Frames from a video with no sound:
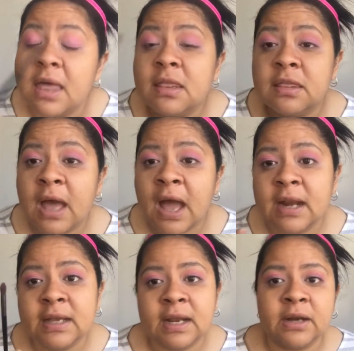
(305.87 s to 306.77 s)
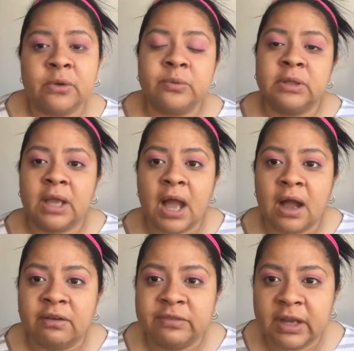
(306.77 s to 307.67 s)
That, and I don't really
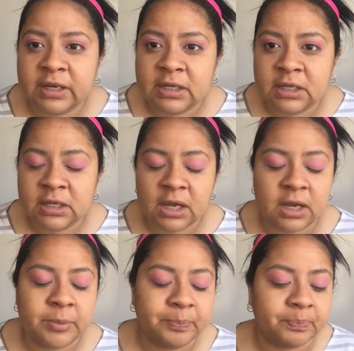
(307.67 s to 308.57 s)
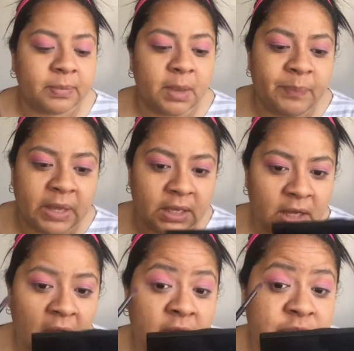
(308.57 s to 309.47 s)
have any
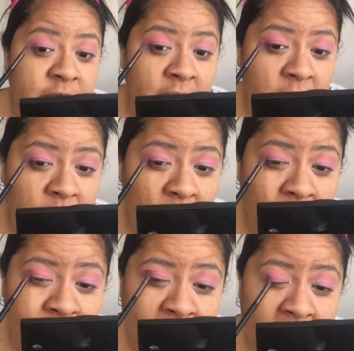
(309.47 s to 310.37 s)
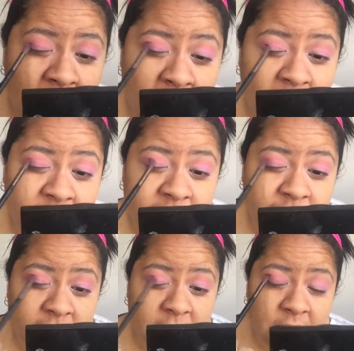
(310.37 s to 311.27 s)
pink eyeshadow. I mean, I have
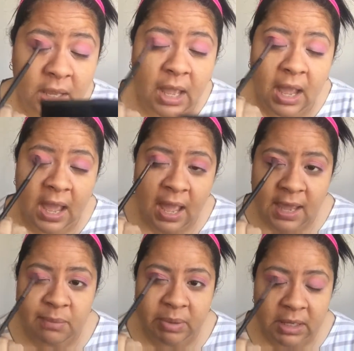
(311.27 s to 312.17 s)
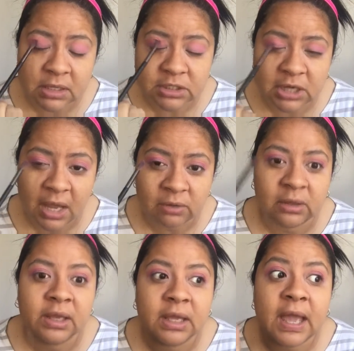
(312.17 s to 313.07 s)
a pink shadow,
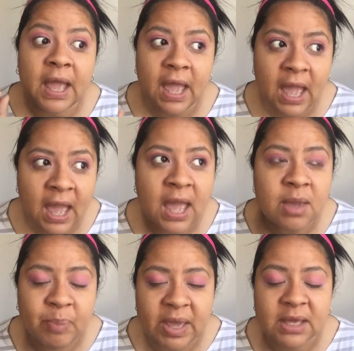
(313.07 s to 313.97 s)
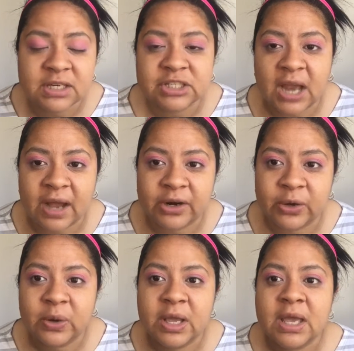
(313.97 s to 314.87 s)
like a pink
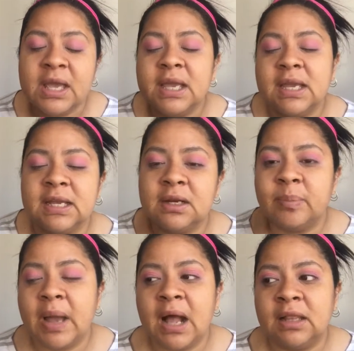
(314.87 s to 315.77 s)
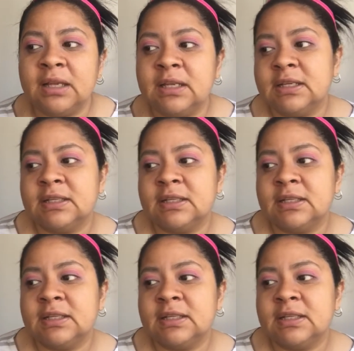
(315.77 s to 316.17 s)
shadow in a palette.